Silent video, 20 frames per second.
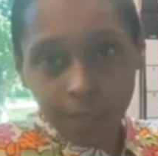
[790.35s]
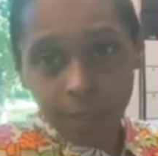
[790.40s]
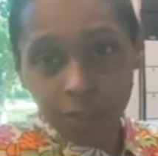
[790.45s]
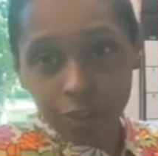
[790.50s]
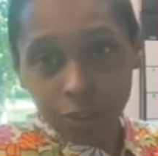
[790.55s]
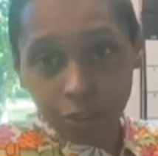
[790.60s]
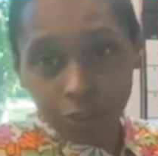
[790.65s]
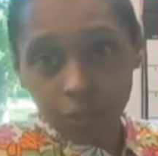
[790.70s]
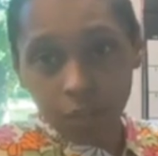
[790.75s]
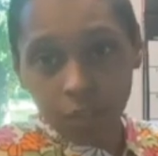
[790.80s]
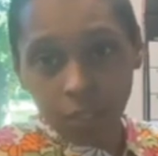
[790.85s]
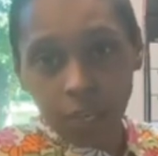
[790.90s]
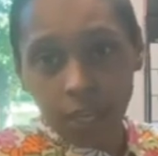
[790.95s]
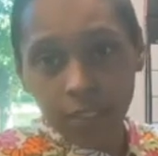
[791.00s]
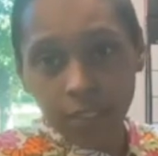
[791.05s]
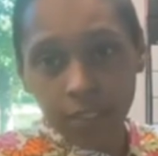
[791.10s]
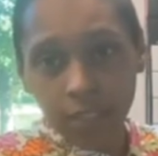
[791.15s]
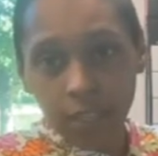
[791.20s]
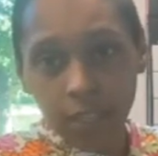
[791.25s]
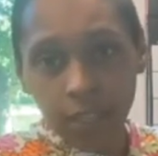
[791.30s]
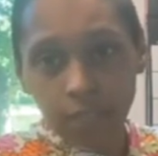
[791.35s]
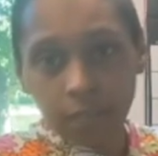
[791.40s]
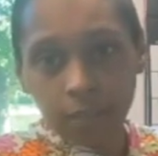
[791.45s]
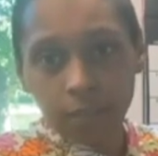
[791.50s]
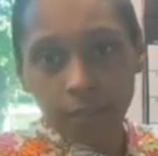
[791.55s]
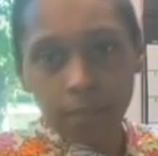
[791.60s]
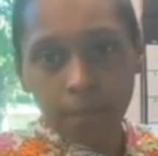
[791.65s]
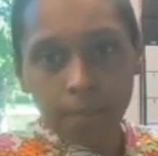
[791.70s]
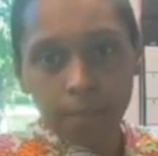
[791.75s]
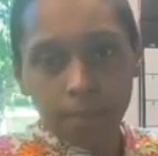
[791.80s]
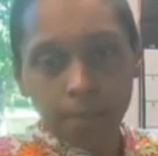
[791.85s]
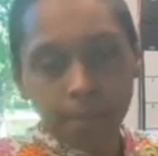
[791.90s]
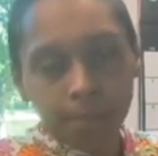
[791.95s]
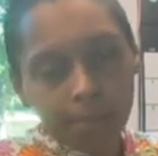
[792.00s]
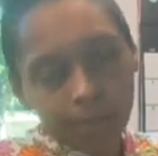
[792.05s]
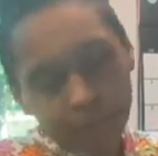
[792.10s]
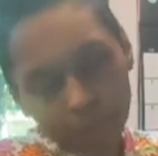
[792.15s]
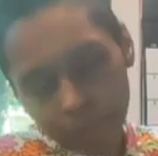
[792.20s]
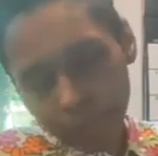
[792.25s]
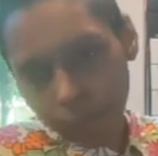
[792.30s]
Until you realize that,
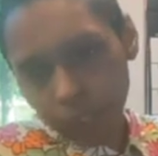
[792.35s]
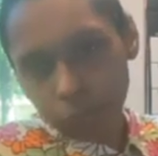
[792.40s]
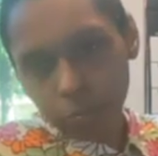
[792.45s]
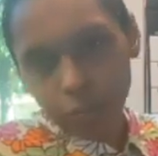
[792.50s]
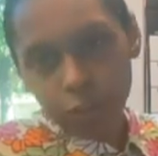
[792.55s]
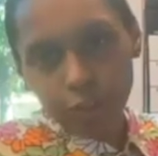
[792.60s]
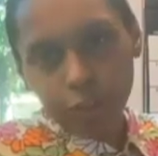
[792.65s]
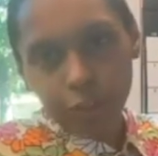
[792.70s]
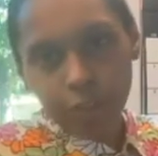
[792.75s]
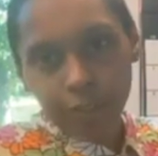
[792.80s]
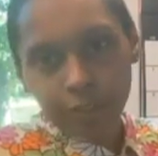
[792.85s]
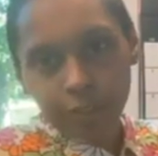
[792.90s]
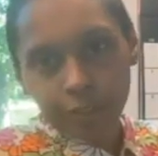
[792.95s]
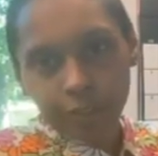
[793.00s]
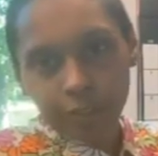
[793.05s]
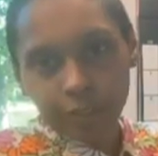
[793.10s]
you be straight.